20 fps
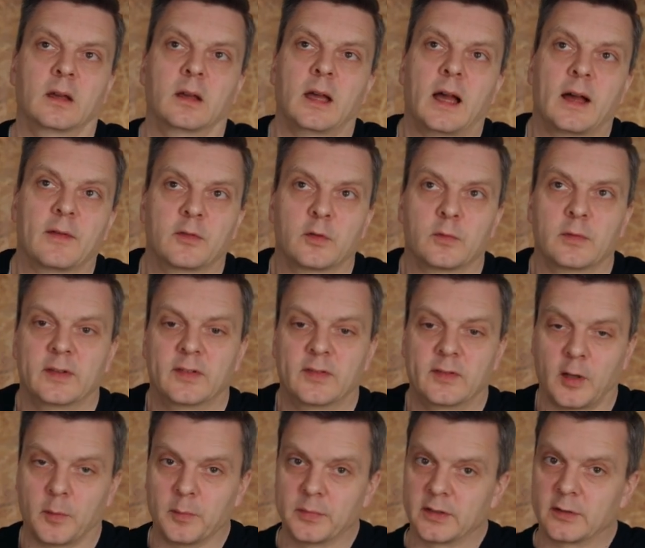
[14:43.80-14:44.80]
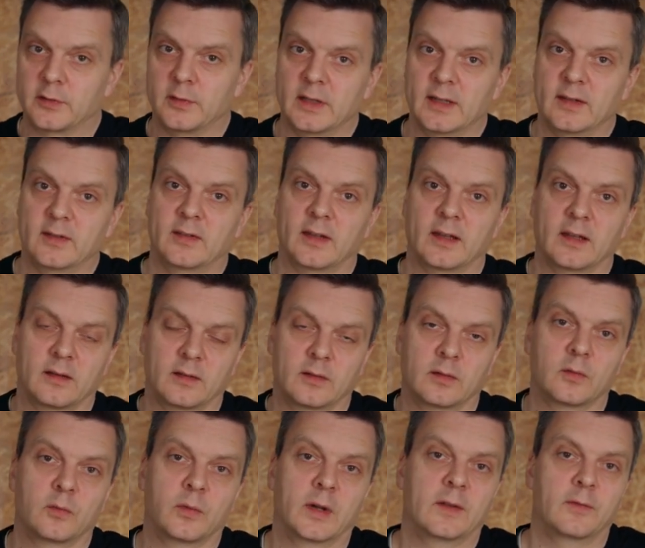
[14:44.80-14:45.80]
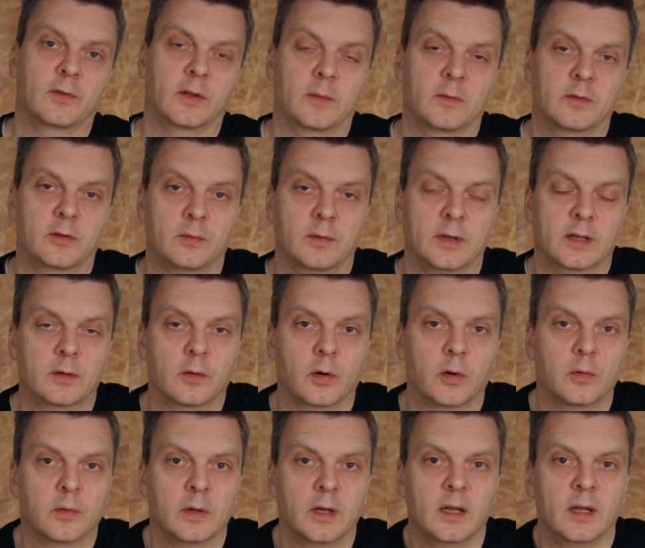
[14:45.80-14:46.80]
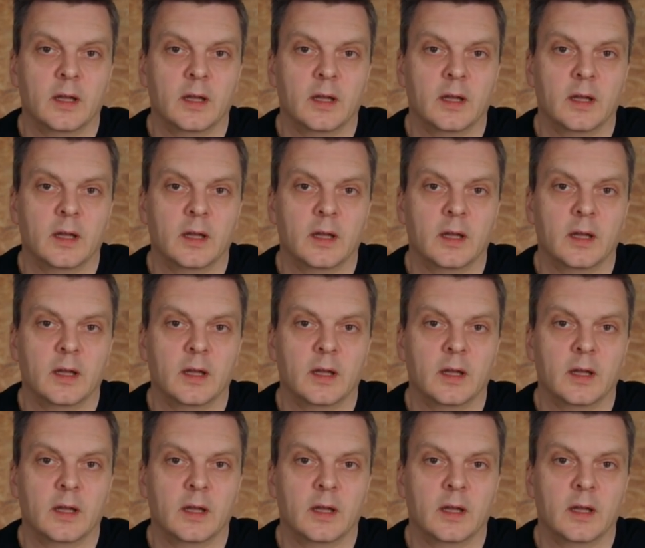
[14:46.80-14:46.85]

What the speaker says: after we stump the trees and wait for them to regrow,